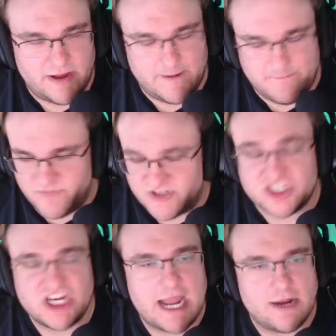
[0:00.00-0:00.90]

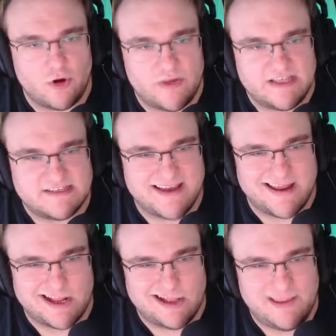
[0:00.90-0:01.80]
shadow is kind
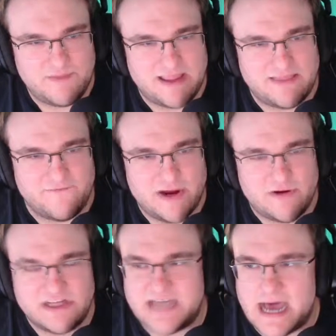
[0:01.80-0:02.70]
of clipped at the
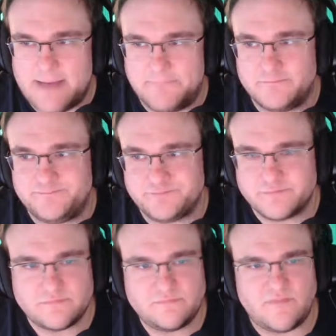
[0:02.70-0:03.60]
very top.
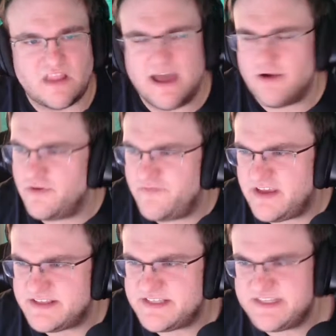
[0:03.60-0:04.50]
I don't know if you
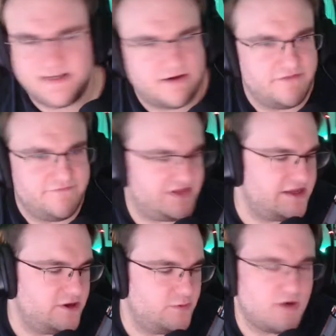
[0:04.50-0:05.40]
can see it on the
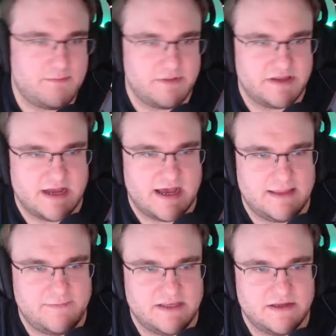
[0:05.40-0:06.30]
video. Probably not. Let
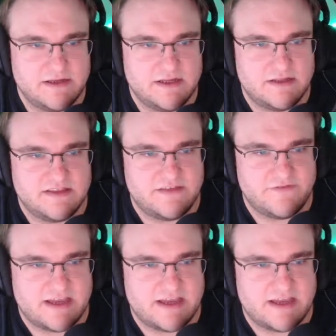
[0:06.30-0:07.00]
me see if can I